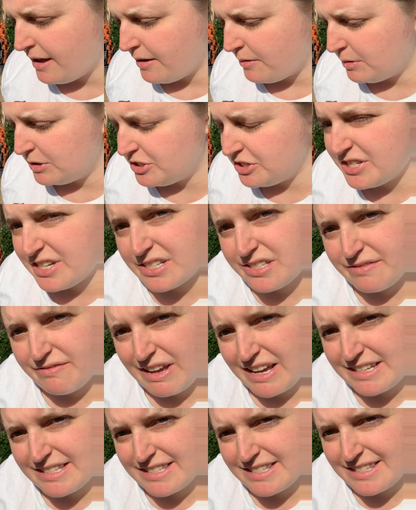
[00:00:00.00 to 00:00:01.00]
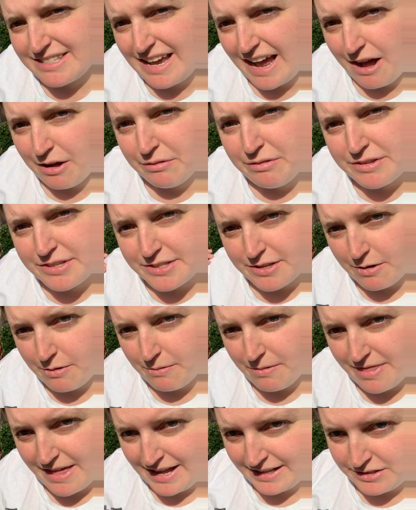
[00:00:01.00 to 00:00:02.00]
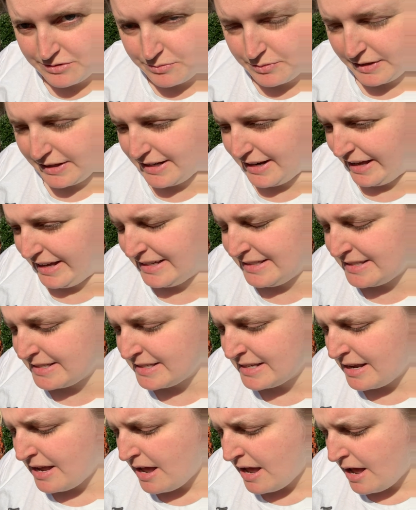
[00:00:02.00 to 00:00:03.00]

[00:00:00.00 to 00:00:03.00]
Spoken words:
which does face south, so that's really nice.